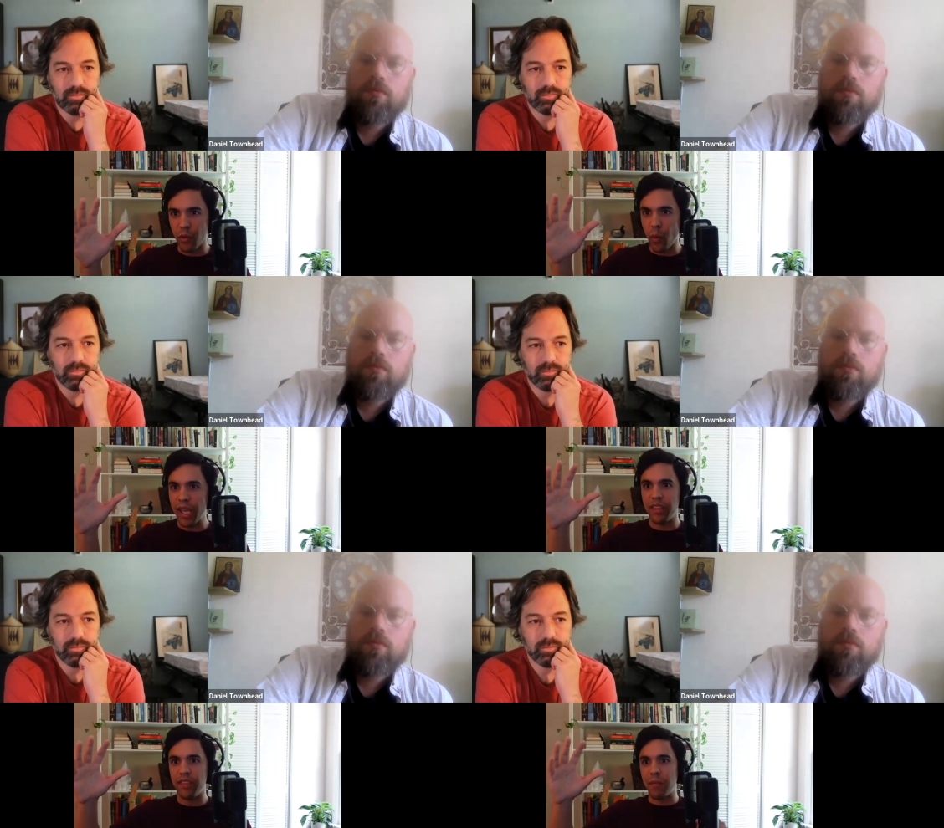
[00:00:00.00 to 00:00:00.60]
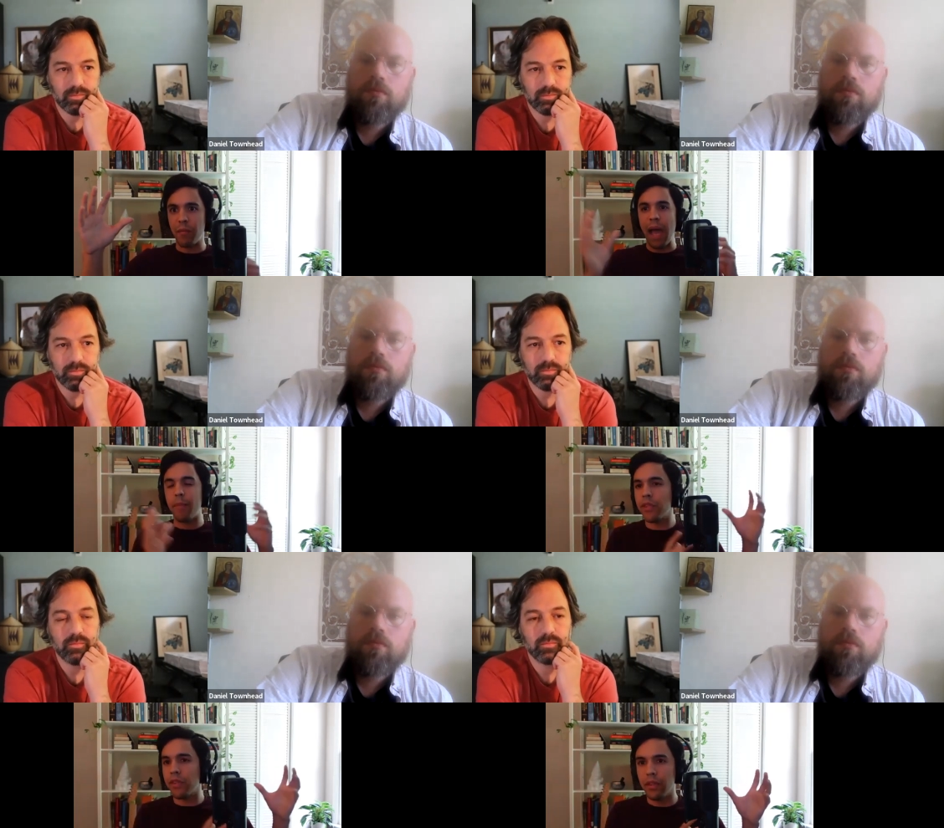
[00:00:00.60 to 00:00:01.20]
Speaker 1: the way that they
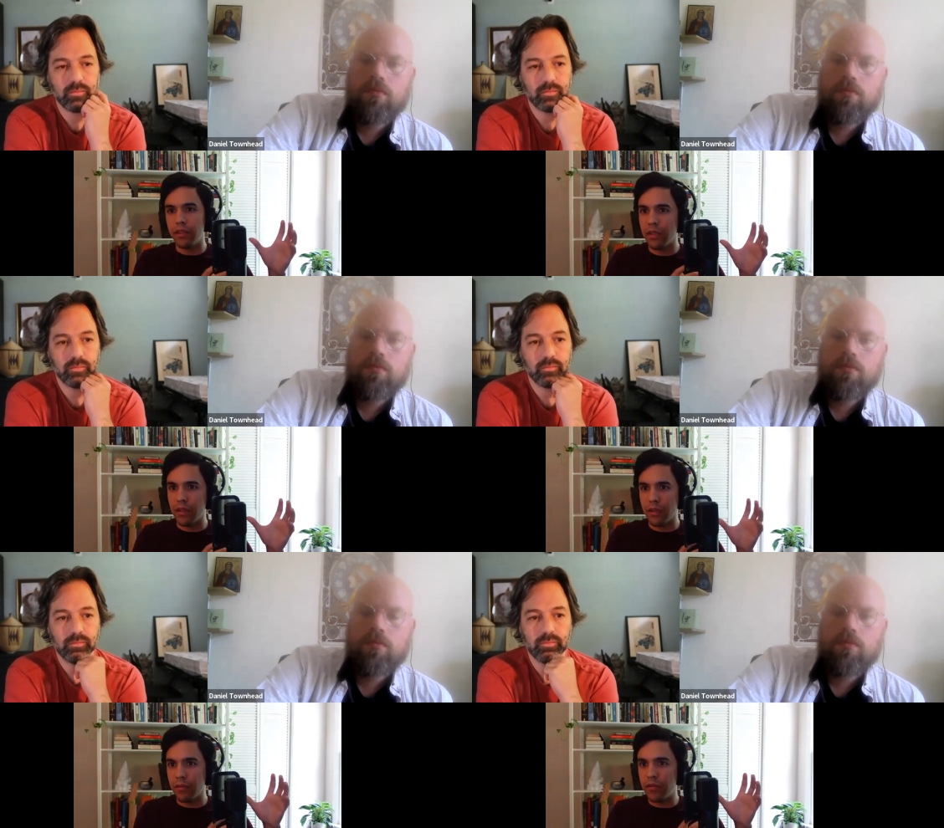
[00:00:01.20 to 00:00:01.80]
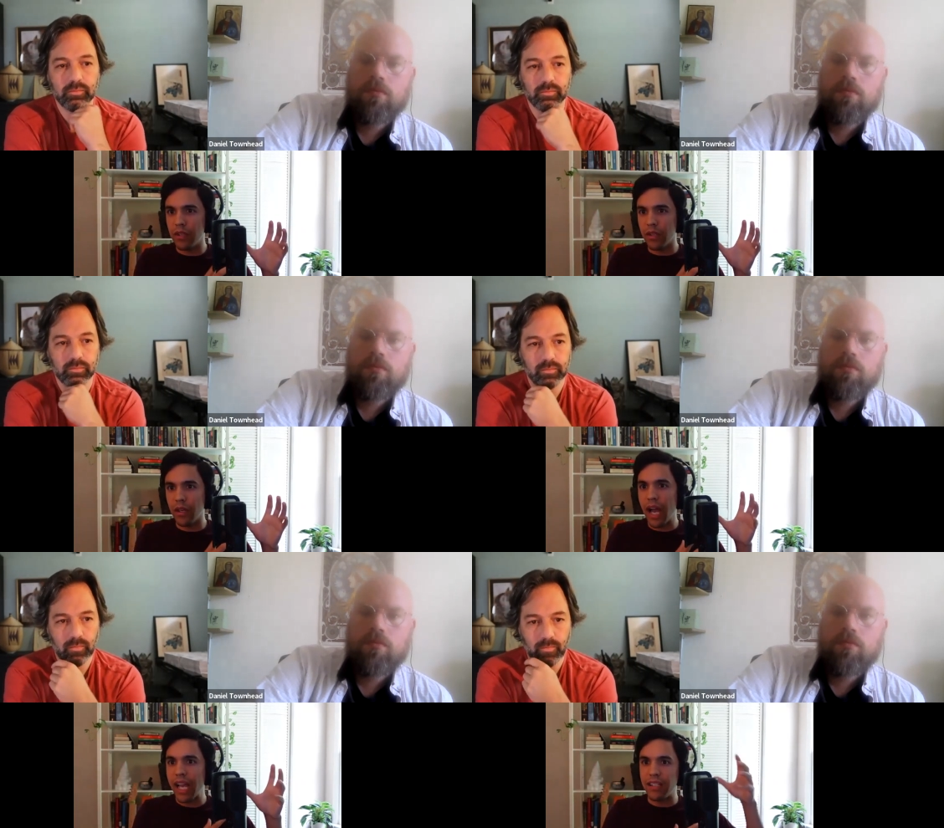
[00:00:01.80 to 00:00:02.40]
map to the to the to
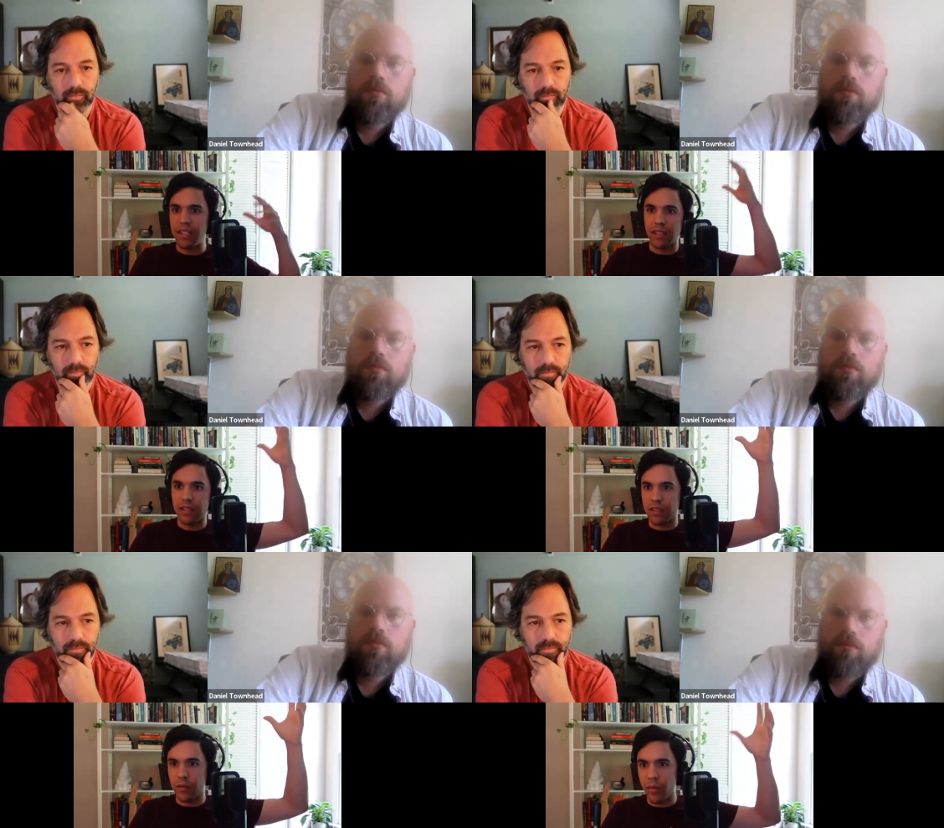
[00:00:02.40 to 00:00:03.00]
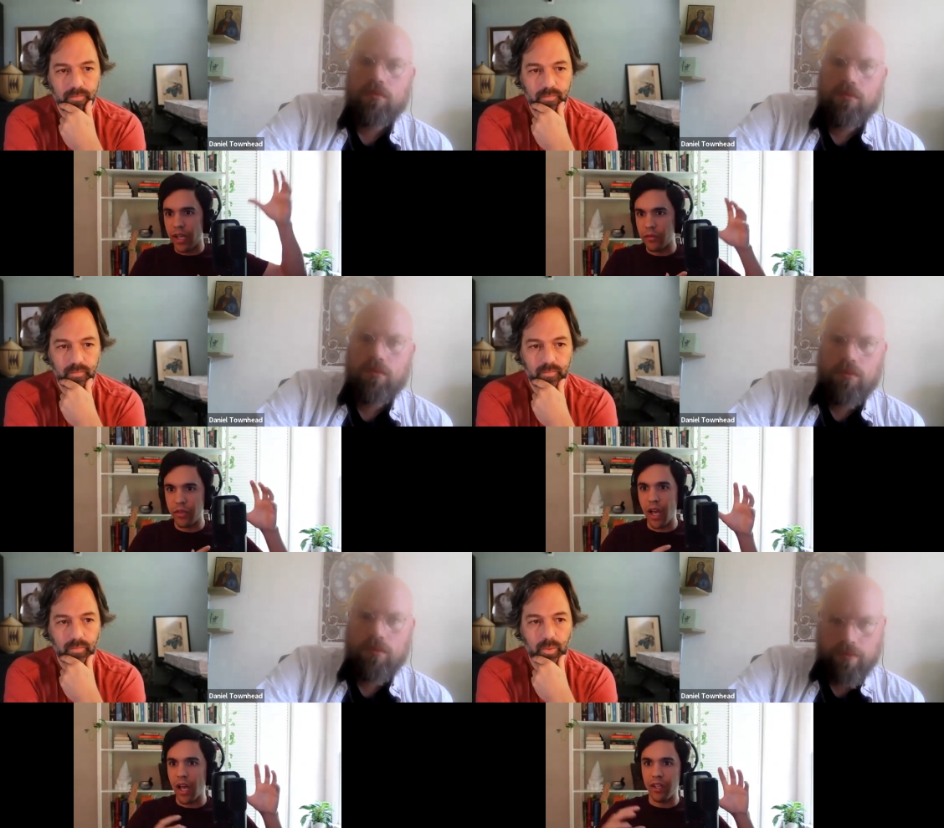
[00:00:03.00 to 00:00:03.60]
the ideas and the mind
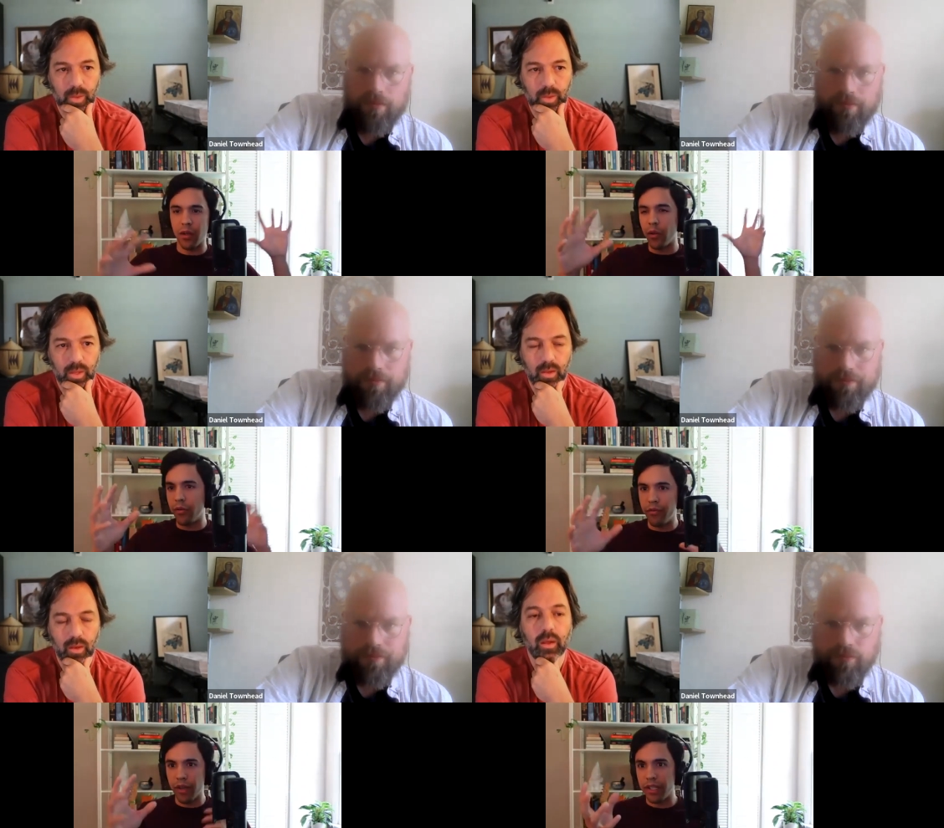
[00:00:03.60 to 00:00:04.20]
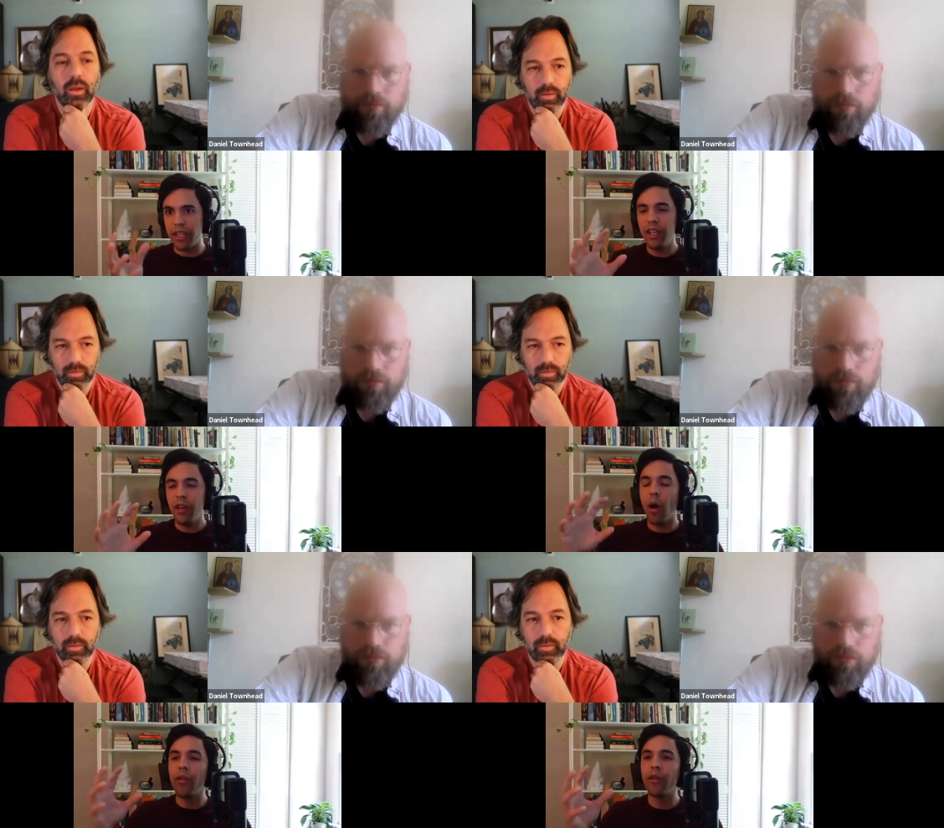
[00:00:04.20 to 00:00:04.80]
of God and all the very
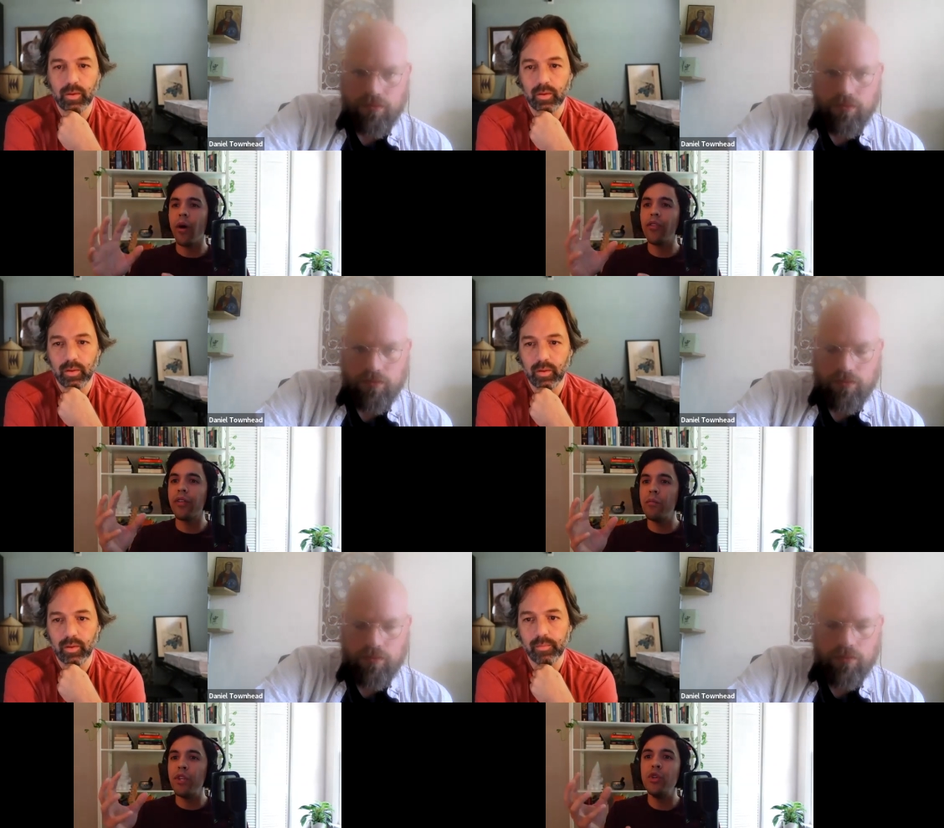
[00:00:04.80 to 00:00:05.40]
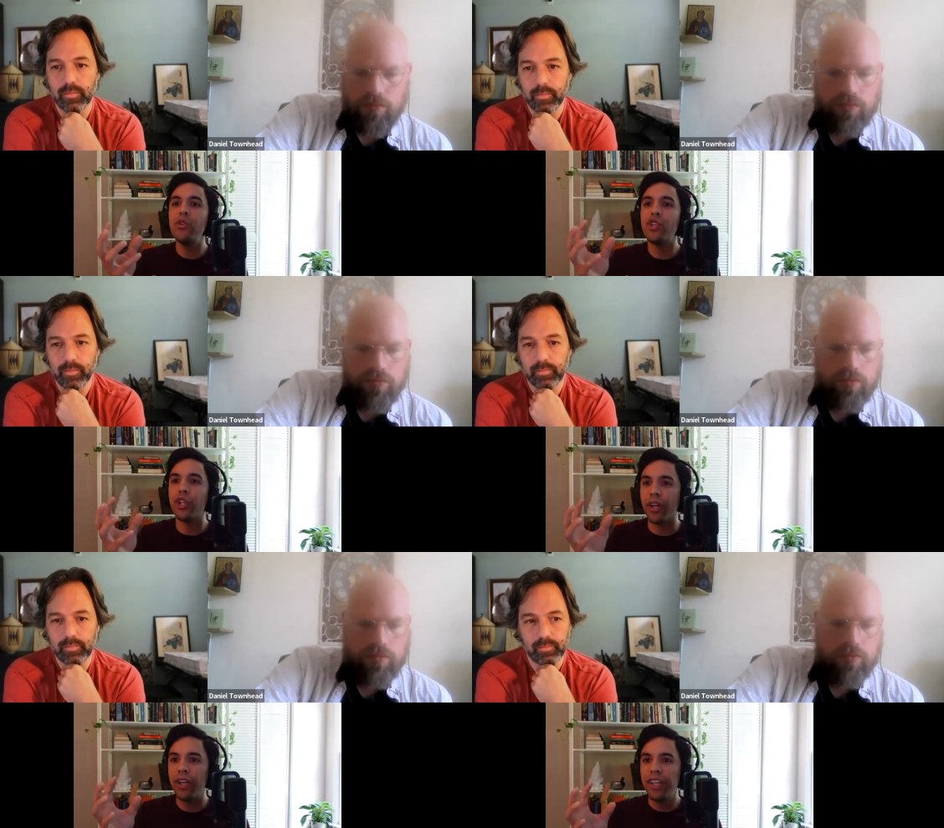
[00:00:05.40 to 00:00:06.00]
all the all the
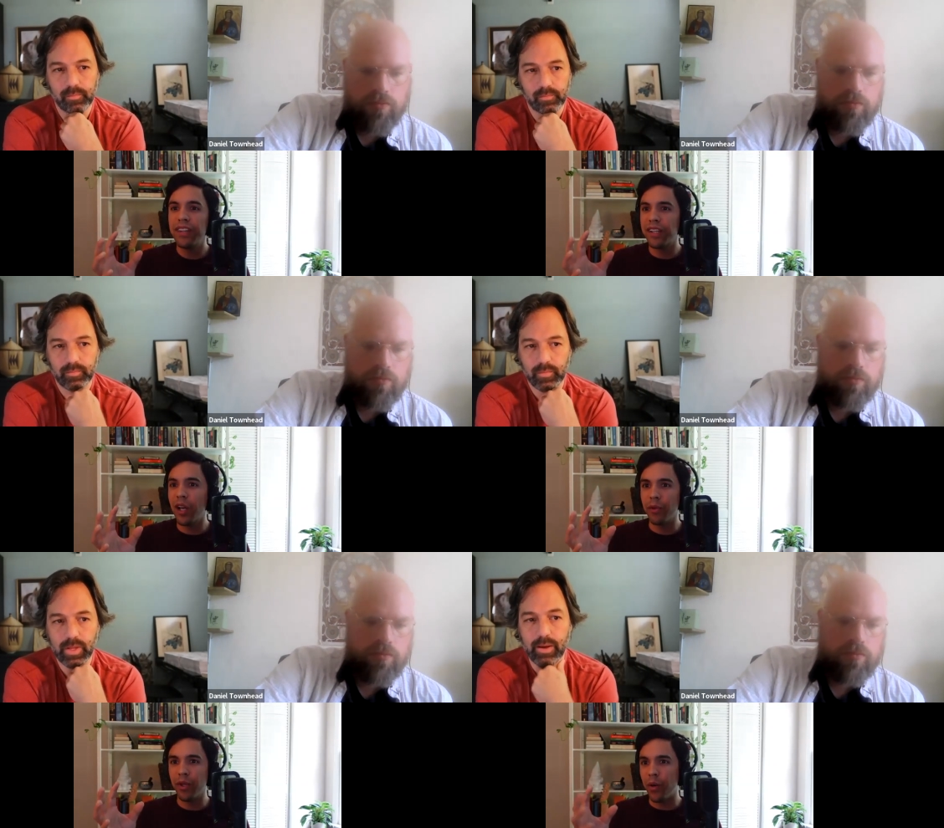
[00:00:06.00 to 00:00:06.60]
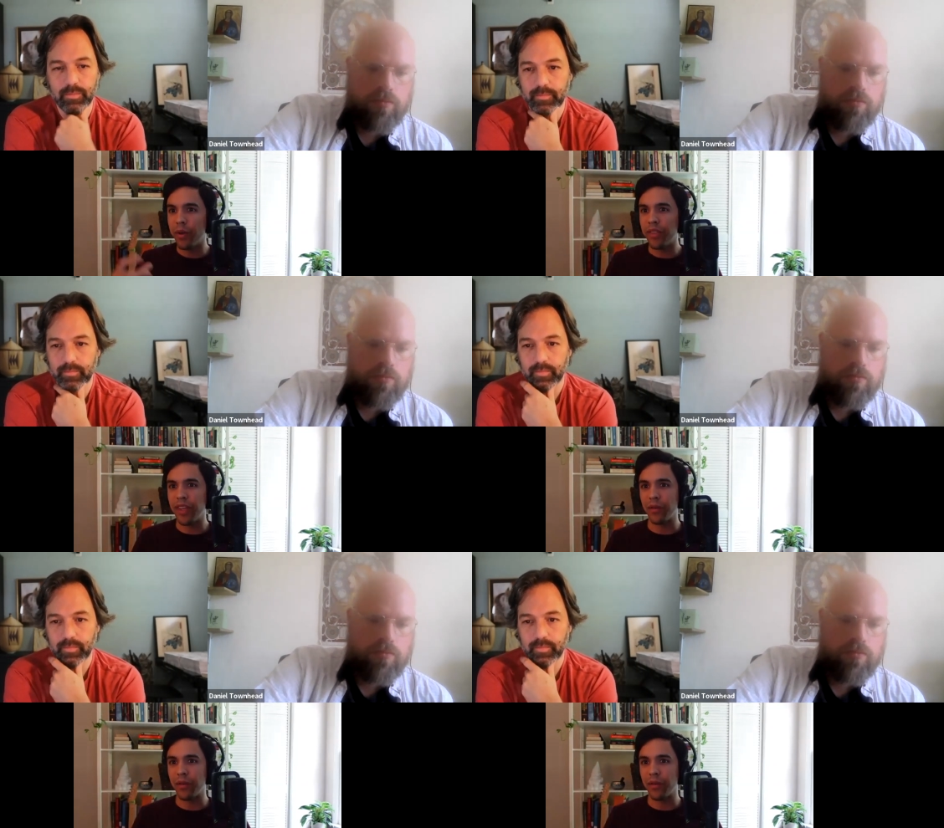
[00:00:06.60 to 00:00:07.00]
minutia that come along yeah. with that,